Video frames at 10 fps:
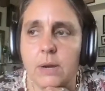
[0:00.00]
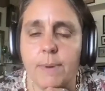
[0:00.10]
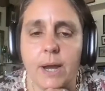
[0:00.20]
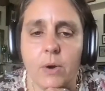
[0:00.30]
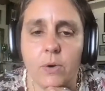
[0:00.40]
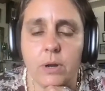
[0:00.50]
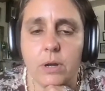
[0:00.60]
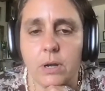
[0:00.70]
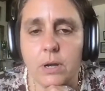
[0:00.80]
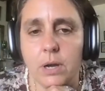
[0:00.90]
about
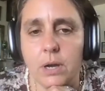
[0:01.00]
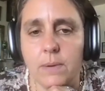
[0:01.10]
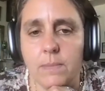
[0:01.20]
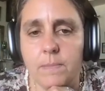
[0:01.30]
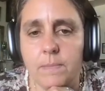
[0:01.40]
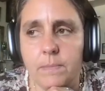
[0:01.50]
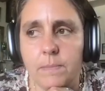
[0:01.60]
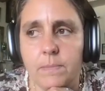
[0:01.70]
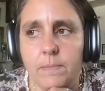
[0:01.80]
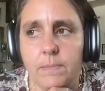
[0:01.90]

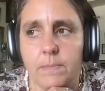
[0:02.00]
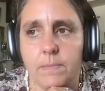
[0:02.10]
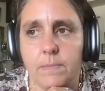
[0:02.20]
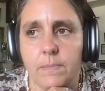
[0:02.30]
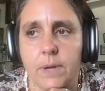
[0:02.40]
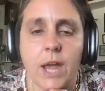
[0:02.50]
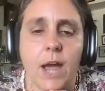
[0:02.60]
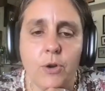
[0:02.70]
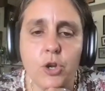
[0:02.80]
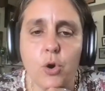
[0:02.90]

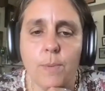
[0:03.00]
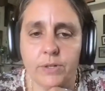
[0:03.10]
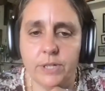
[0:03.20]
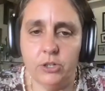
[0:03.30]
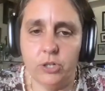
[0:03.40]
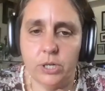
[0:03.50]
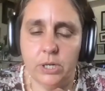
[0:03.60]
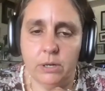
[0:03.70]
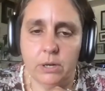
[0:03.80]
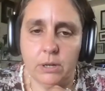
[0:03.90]
how you go about
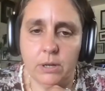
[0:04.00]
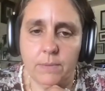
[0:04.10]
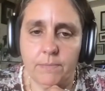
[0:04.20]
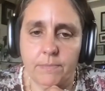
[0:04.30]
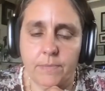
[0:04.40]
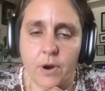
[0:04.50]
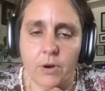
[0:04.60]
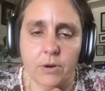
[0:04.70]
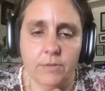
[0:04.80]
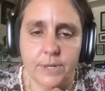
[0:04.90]
teaching the
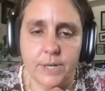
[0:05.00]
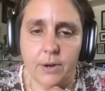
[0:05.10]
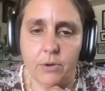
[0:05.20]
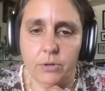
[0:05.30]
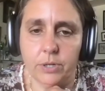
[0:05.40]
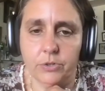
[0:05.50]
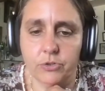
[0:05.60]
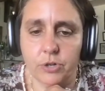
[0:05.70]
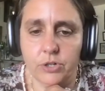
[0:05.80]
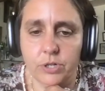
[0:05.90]
art of botanical
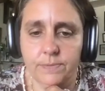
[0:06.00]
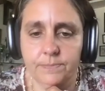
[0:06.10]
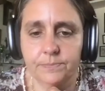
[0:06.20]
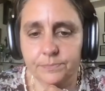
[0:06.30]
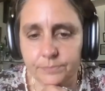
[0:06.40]
illustration.